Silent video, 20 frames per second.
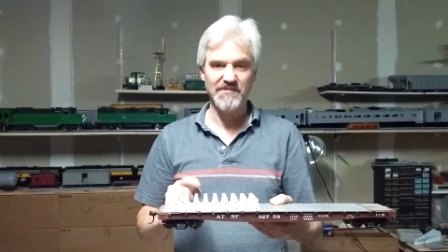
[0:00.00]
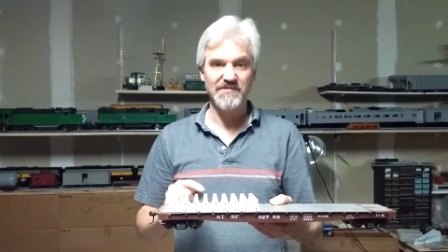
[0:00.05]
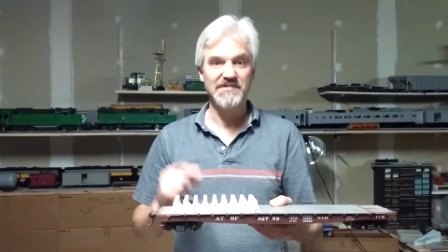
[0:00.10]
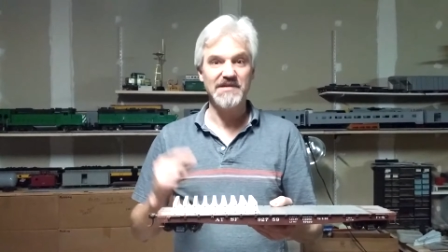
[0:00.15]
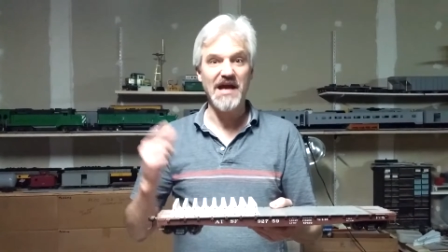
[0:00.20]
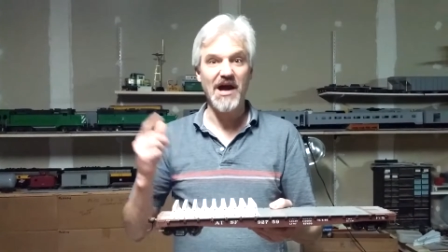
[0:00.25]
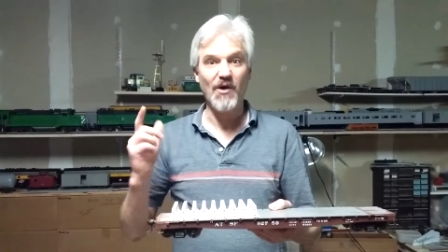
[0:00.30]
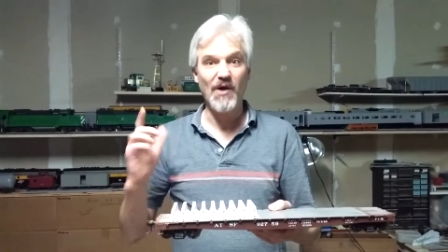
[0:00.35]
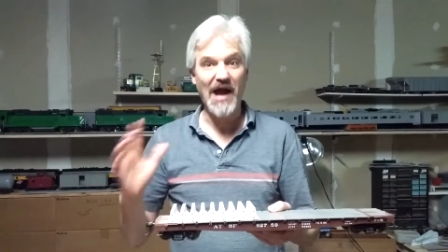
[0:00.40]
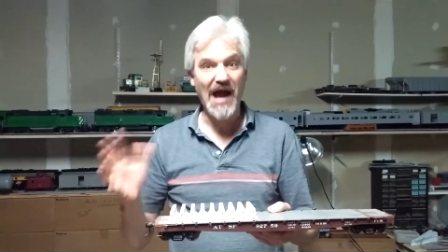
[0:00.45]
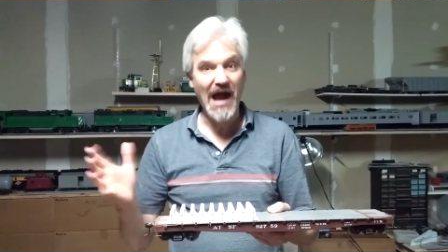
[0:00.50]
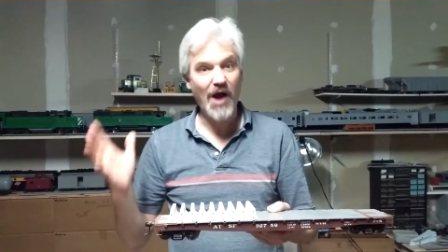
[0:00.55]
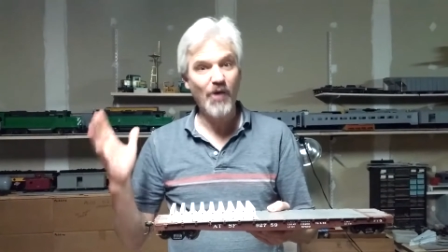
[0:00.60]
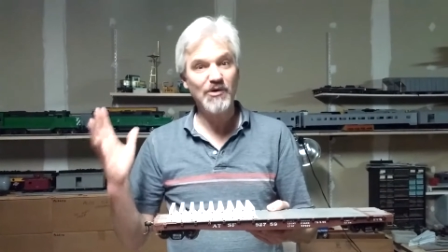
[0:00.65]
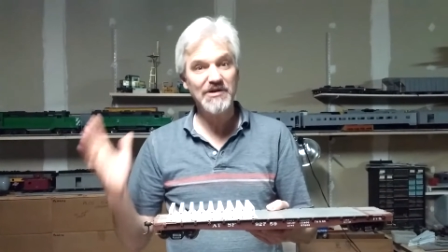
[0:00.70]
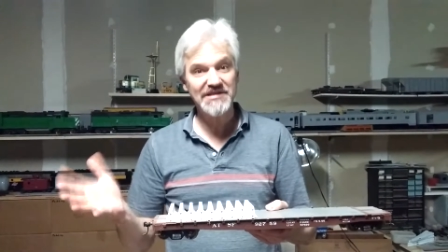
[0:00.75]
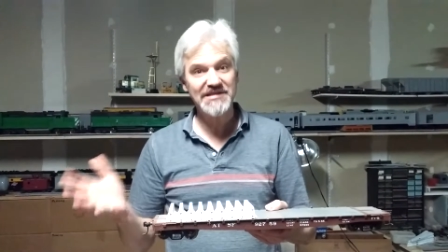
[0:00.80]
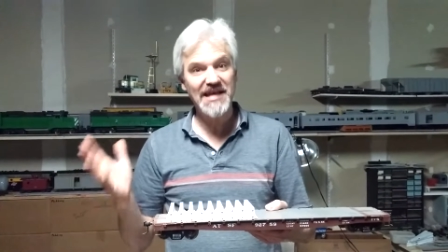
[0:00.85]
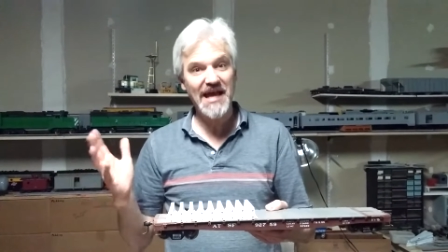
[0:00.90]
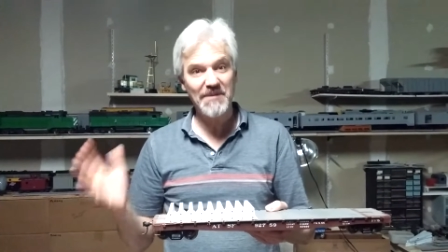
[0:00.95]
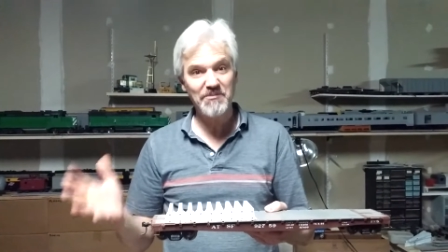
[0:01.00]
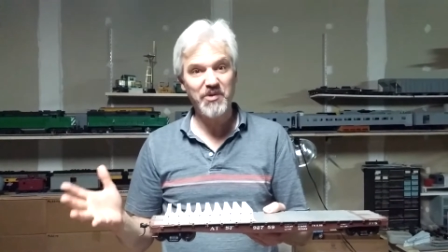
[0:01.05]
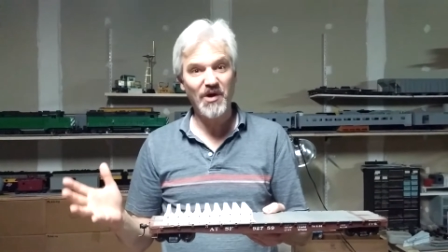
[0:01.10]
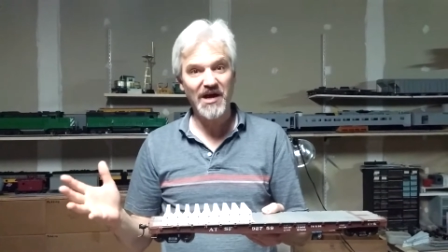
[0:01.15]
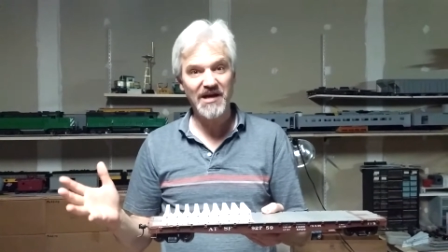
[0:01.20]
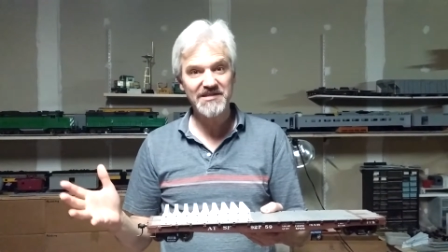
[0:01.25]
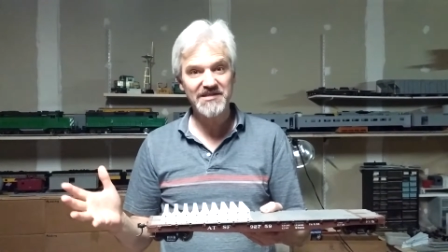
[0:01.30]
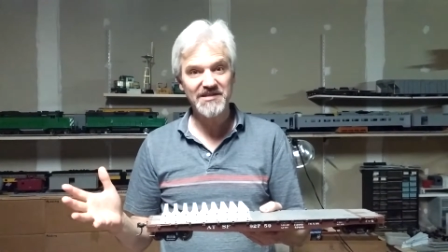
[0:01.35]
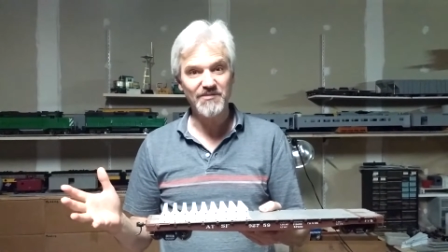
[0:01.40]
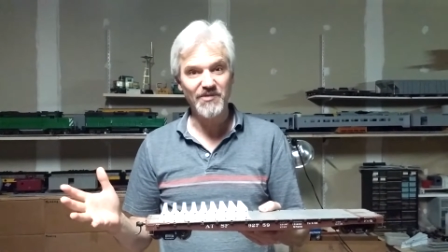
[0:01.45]
Now, how is that
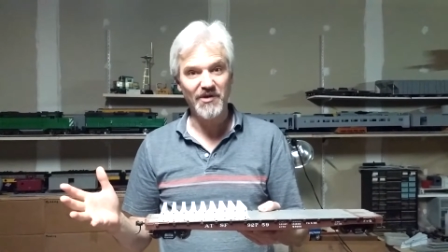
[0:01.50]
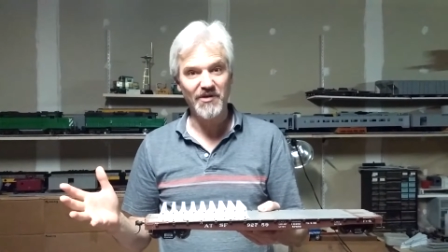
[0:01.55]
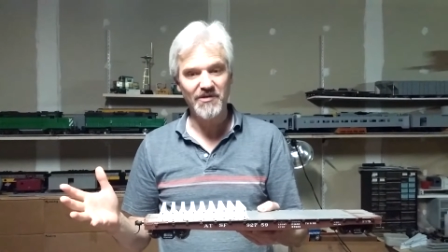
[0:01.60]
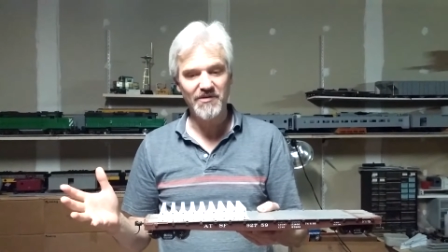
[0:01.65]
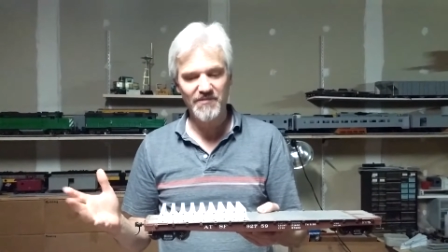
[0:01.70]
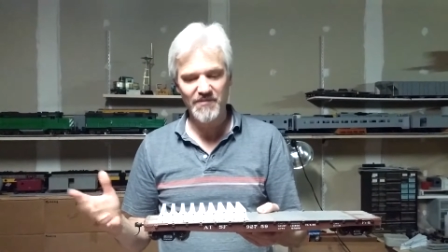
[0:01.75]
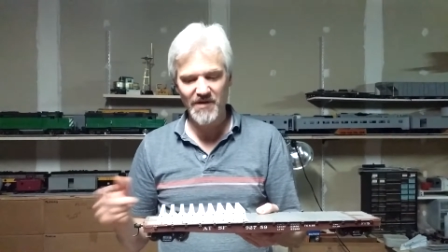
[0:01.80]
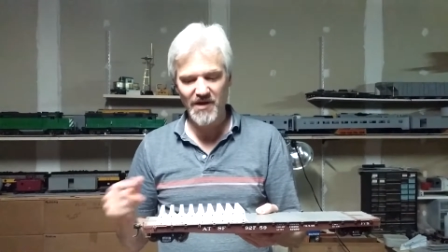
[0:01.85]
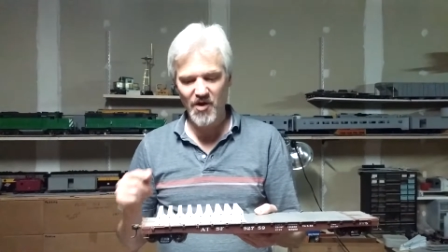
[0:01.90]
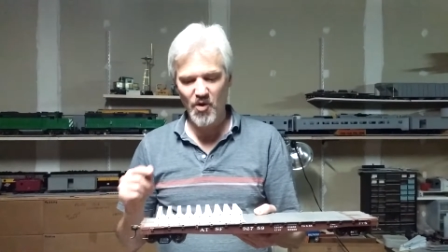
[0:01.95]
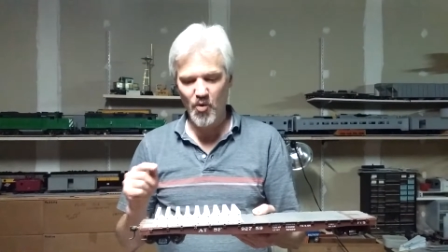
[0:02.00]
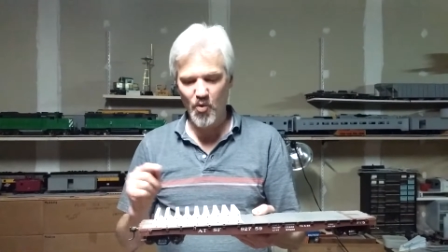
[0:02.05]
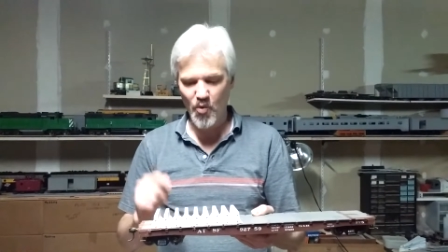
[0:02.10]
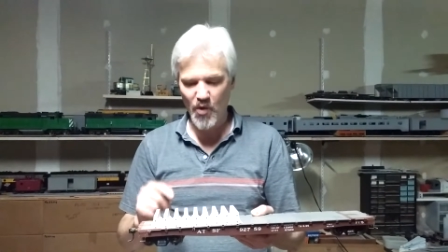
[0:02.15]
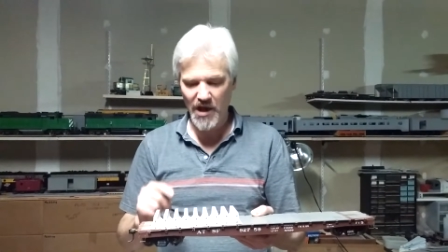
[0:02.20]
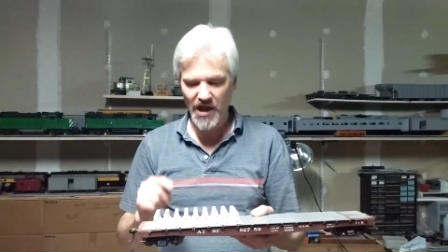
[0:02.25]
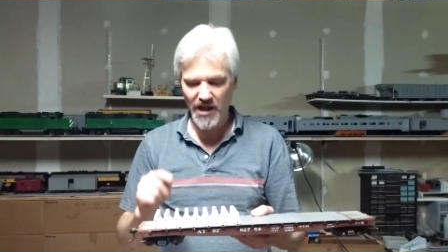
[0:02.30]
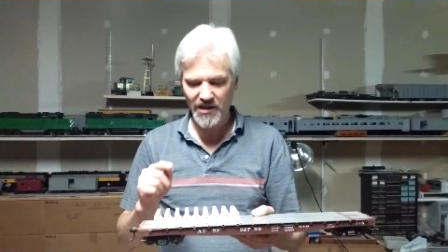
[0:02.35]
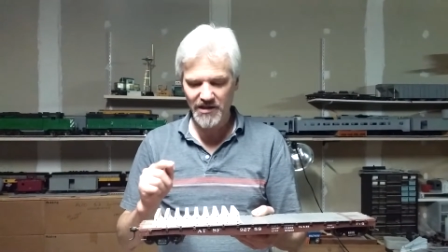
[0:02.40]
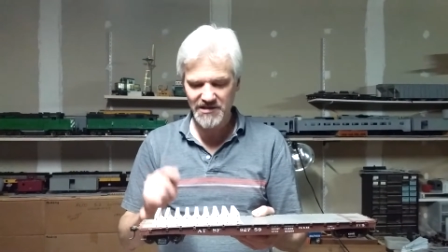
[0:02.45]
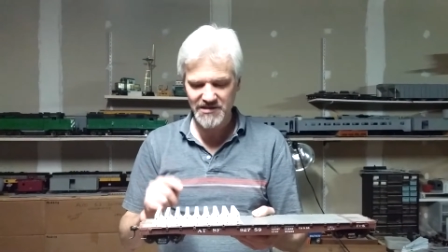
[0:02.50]
possible? Well,